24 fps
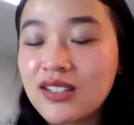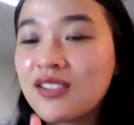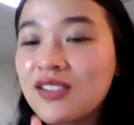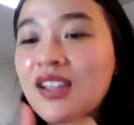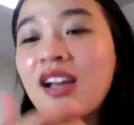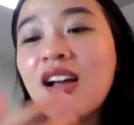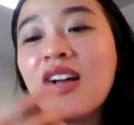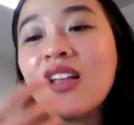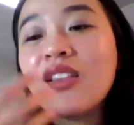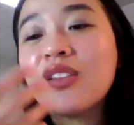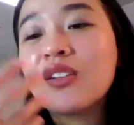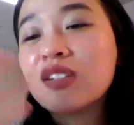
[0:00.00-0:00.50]
And
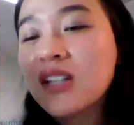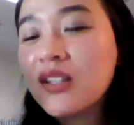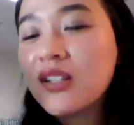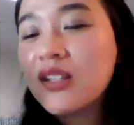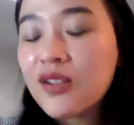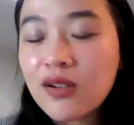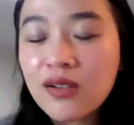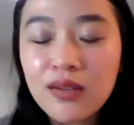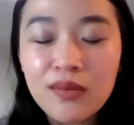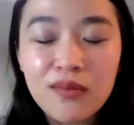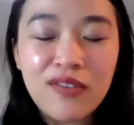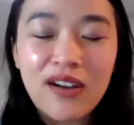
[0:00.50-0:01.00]
there's
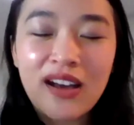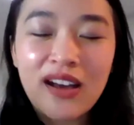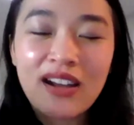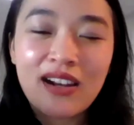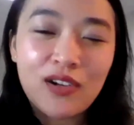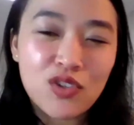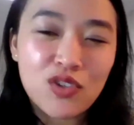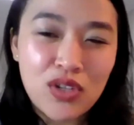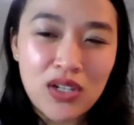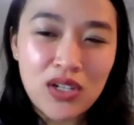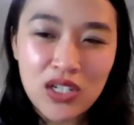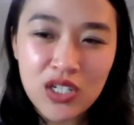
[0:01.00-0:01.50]
other
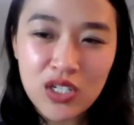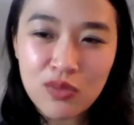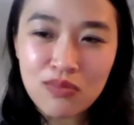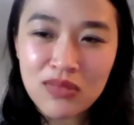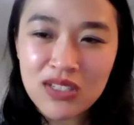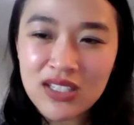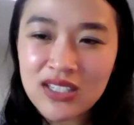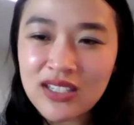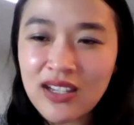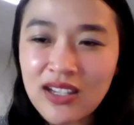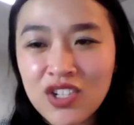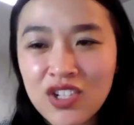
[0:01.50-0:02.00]
lymphatic drainage
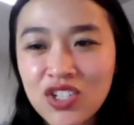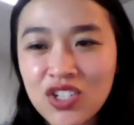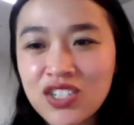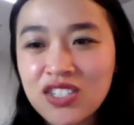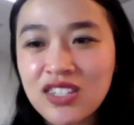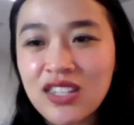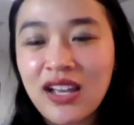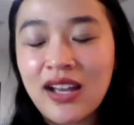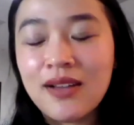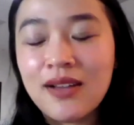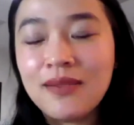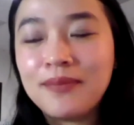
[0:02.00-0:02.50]

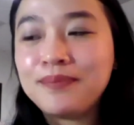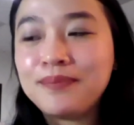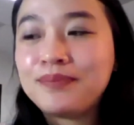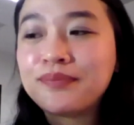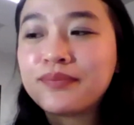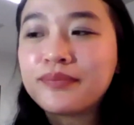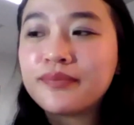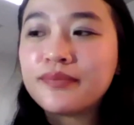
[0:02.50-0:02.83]
massages that